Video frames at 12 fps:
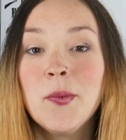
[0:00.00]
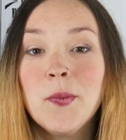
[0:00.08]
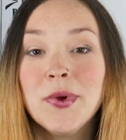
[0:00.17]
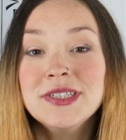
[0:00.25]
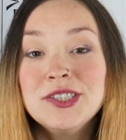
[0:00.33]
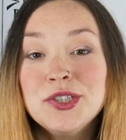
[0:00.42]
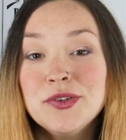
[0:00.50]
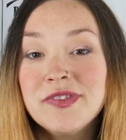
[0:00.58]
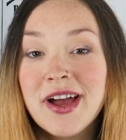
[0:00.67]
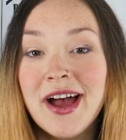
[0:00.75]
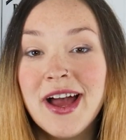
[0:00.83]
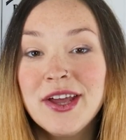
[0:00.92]
Once
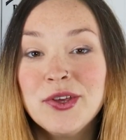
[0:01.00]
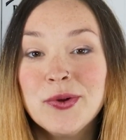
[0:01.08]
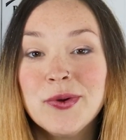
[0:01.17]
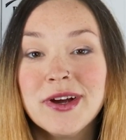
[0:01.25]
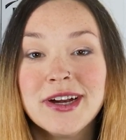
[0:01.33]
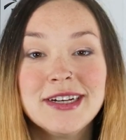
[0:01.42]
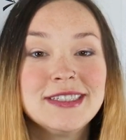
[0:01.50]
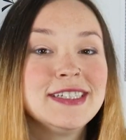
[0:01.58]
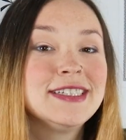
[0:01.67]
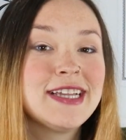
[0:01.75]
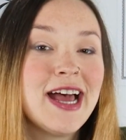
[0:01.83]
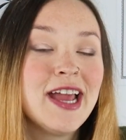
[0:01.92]
you've got your
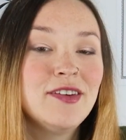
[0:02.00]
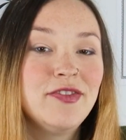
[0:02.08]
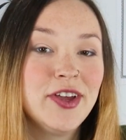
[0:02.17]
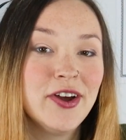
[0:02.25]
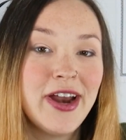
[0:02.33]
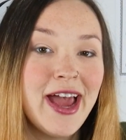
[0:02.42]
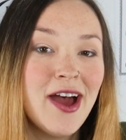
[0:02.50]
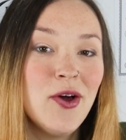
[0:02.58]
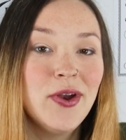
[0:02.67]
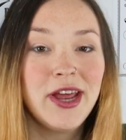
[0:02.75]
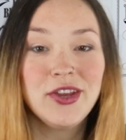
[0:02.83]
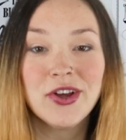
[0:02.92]
design figured
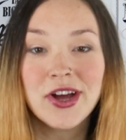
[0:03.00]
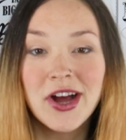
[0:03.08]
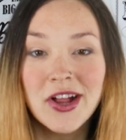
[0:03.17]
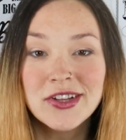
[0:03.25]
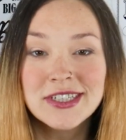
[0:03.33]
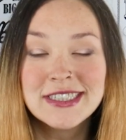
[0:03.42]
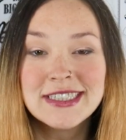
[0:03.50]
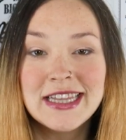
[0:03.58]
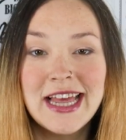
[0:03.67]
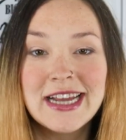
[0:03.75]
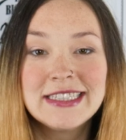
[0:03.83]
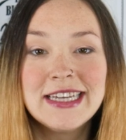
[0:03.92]
out and your colors
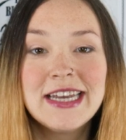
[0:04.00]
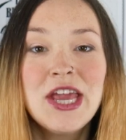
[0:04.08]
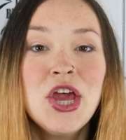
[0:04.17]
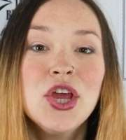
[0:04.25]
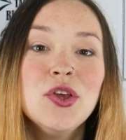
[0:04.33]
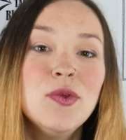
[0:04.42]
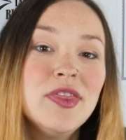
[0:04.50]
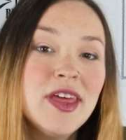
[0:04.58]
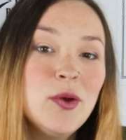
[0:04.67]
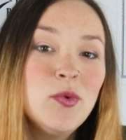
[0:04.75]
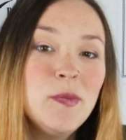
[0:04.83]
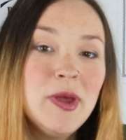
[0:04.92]
selected, you
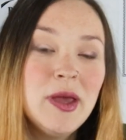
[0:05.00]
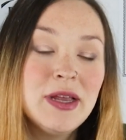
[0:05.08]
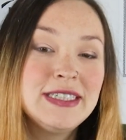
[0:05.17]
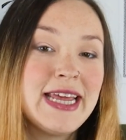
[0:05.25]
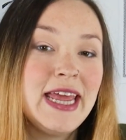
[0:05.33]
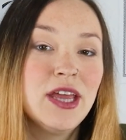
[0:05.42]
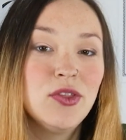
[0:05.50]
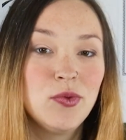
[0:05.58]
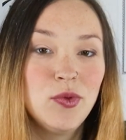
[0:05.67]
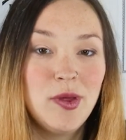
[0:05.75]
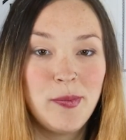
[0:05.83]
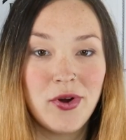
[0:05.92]
then will be taken
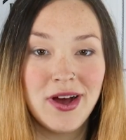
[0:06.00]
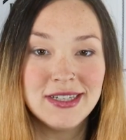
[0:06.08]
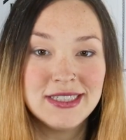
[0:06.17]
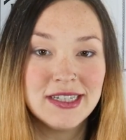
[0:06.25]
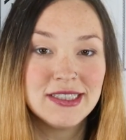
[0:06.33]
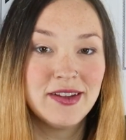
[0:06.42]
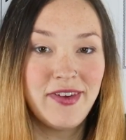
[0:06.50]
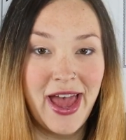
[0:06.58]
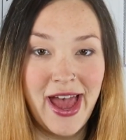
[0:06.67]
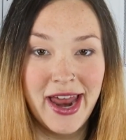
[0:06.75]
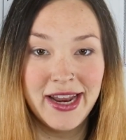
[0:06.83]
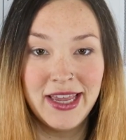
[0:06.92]
through the process of
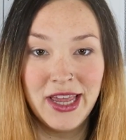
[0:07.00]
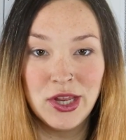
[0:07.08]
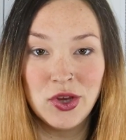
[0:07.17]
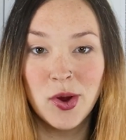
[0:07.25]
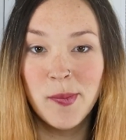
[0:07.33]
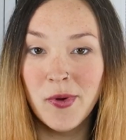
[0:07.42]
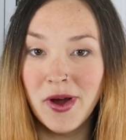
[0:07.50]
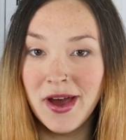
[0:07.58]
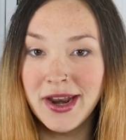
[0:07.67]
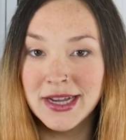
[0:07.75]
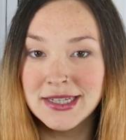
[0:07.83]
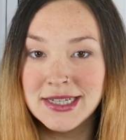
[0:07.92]
adding in your
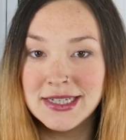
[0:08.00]
product